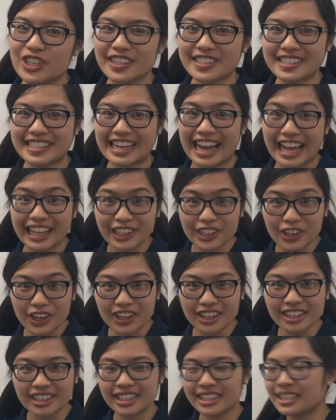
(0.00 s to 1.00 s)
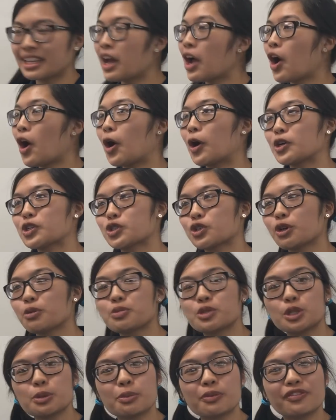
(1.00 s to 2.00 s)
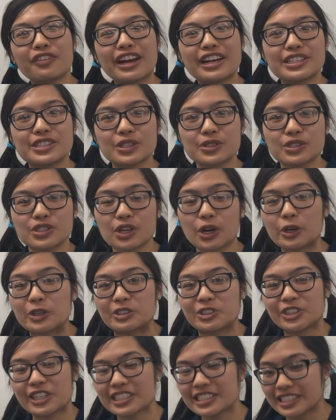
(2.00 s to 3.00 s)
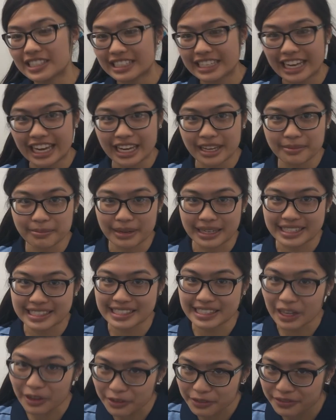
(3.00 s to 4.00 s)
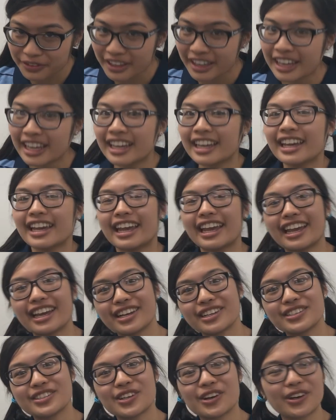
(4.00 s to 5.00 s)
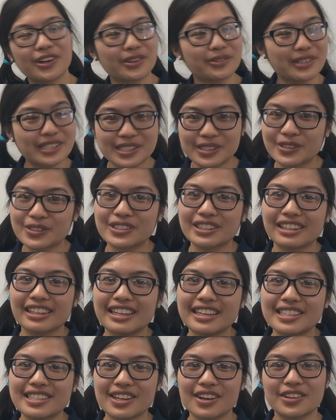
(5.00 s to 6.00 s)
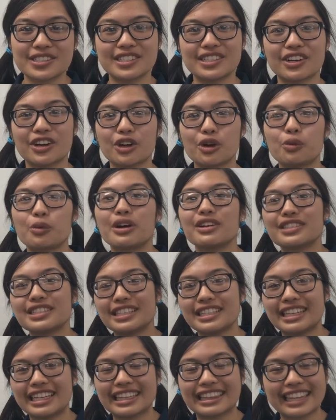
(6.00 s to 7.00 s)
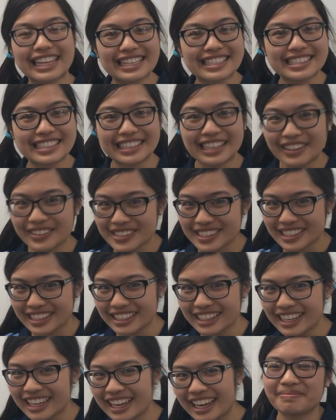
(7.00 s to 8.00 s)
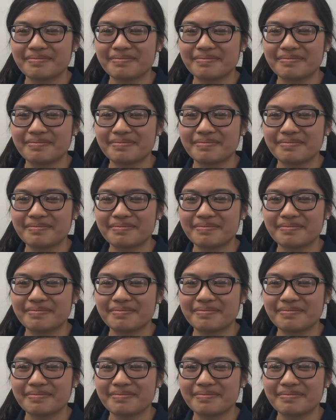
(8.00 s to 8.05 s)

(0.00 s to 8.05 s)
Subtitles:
Justin Alagon. Our script supervisors are Justin and myself, and our research leads are Ciara Walton and Lexi Nelson.